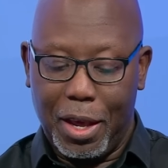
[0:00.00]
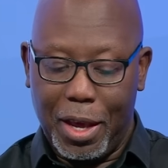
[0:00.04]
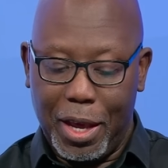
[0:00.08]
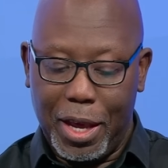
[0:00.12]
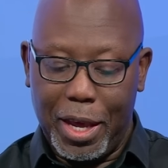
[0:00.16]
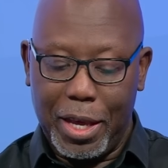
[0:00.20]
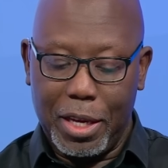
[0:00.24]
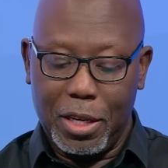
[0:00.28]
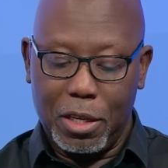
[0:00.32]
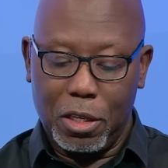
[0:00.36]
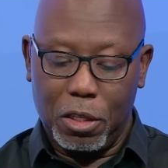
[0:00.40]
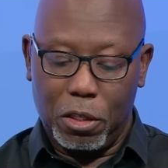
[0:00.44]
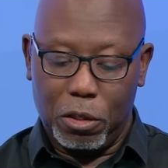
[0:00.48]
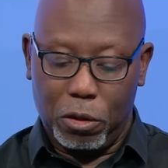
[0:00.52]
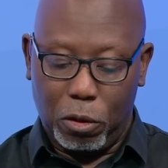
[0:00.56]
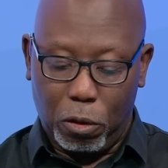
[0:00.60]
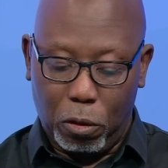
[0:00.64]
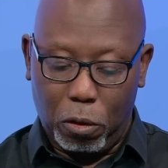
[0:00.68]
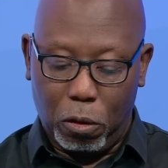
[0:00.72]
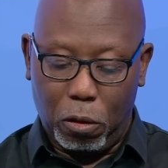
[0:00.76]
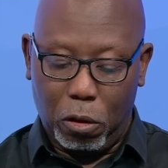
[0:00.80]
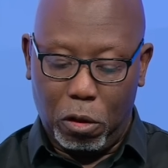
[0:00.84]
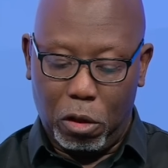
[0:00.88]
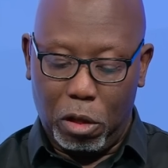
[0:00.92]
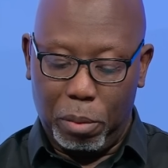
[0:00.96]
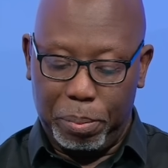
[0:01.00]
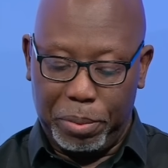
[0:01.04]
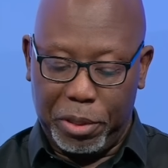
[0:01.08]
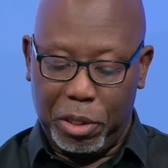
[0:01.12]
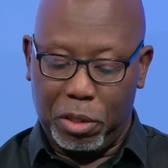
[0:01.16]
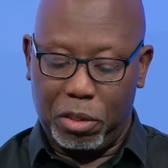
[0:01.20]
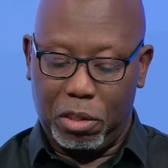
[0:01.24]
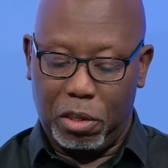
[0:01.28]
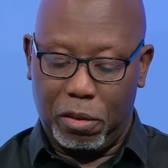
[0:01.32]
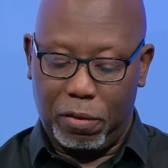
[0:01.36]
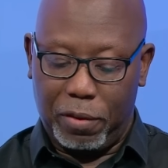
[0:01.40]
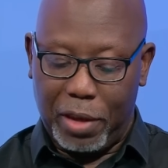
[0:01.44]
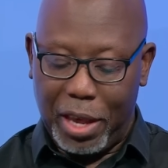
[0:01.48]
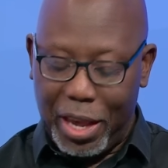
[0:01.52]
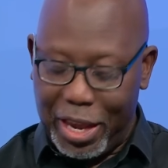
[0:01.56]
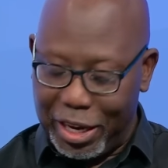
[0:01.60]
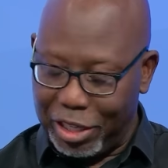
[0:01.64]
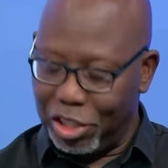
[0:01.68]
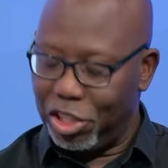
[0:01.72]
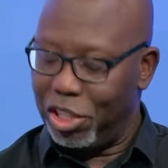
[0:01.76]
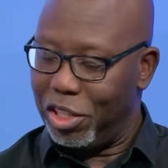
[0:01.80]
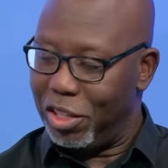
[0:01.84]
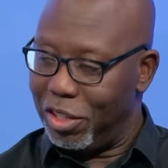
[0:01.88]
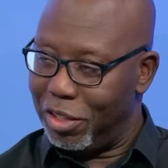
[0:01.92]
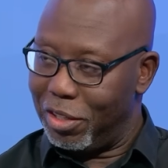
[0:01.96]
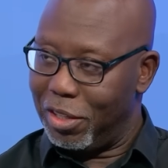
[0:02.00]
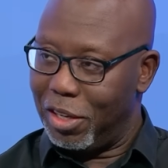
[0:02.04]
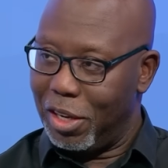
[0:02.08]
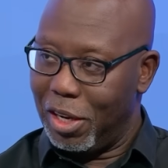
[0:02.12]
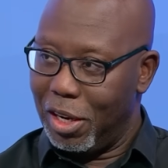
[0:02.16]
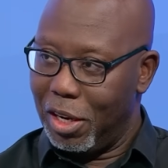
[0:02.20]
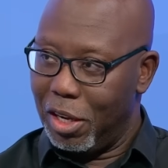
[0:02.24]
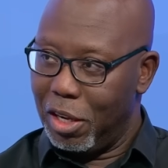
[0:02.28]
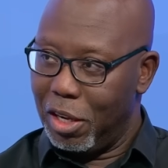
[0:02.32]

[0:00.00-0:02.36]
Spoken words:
and or abusive actions.